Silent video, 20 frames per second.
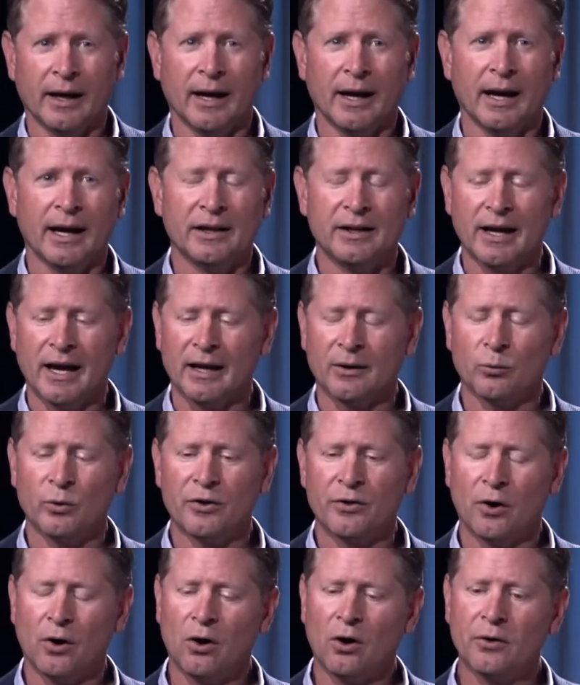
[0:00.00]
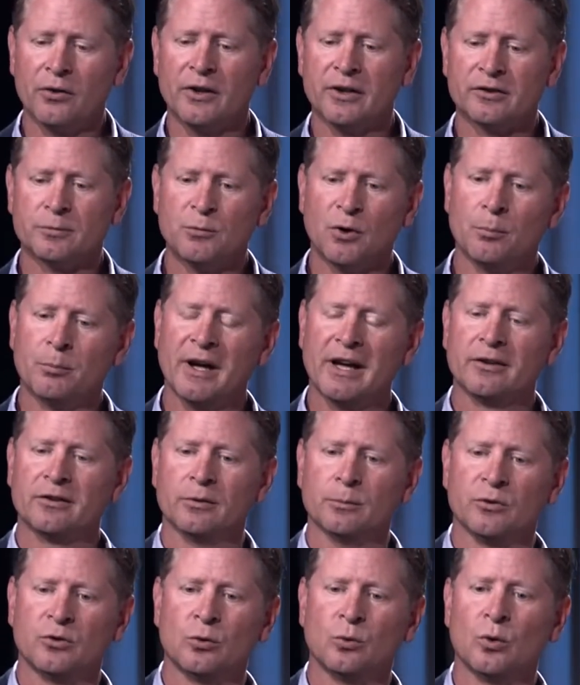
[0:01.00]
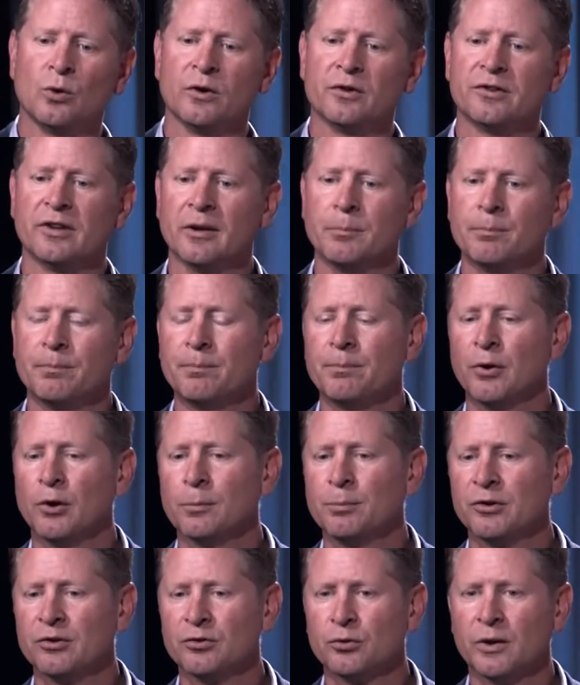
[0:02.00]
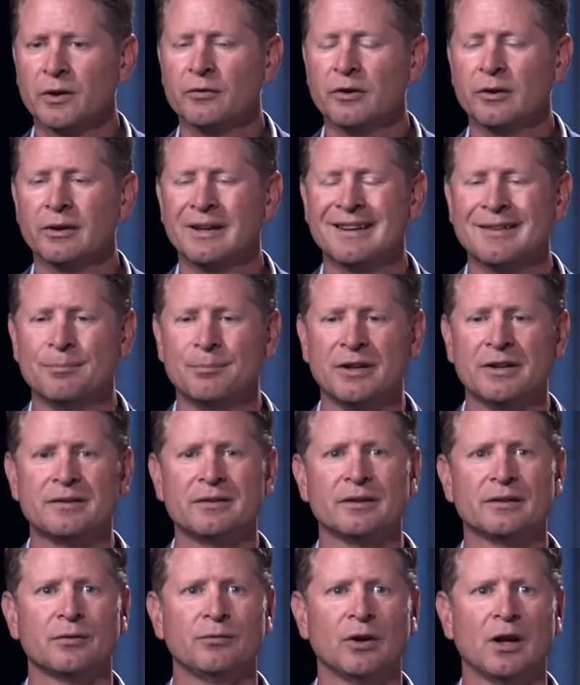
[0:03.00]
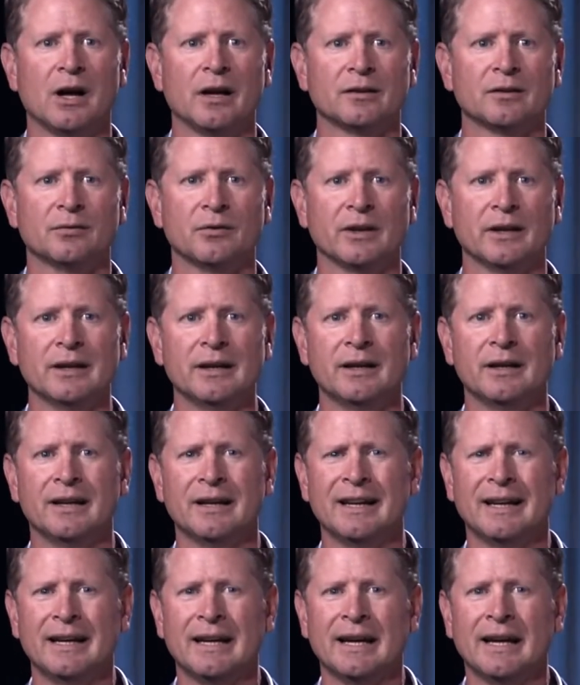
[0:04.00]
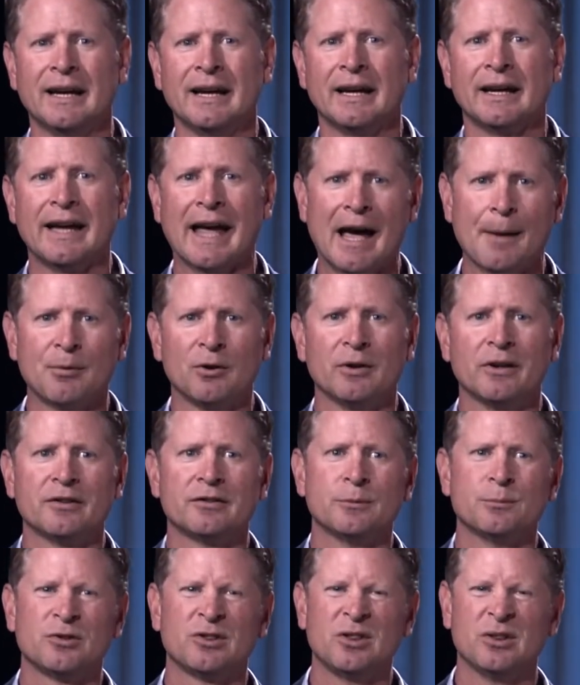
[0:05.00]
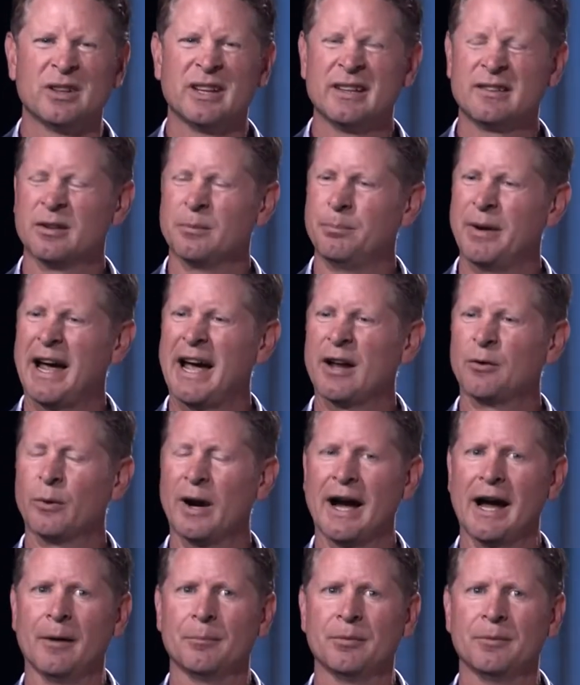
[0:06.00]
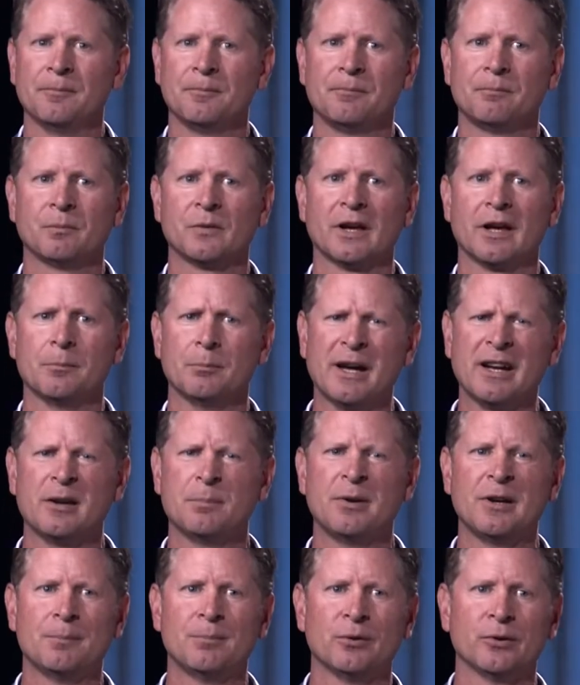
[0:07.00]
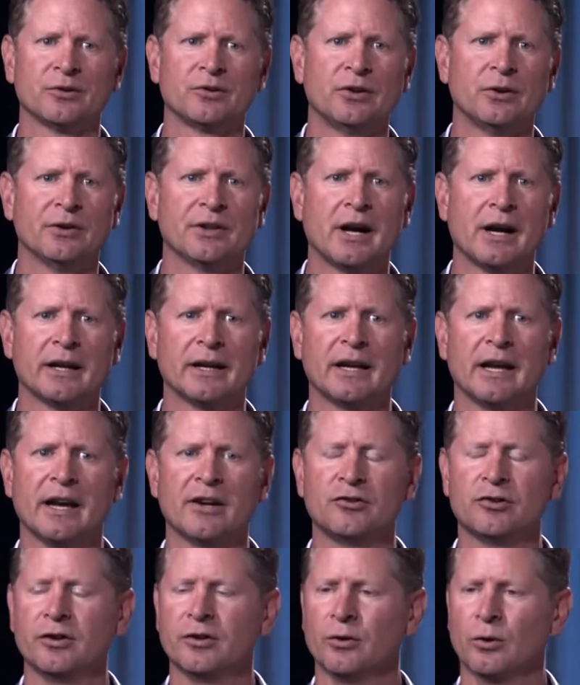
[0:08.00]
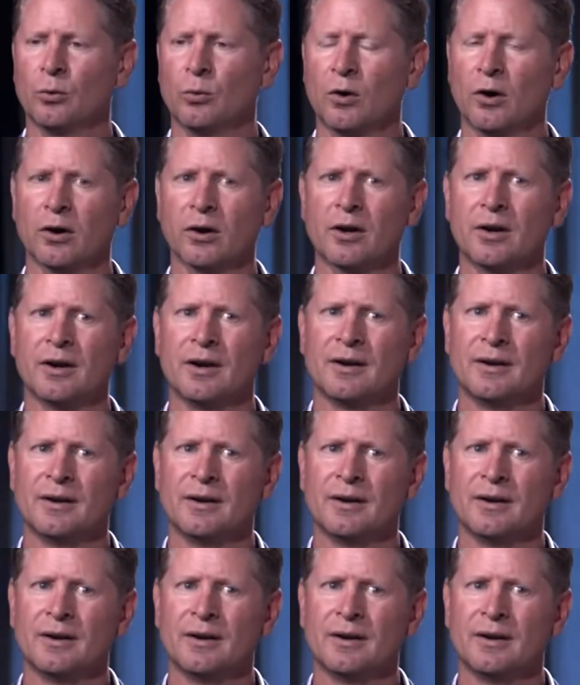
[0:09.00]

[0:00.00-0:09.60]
And yet, with all this momentum towards a purpose-driven business philosophy, capitalism still gets a bad rap, and many people are still not engaged in their work.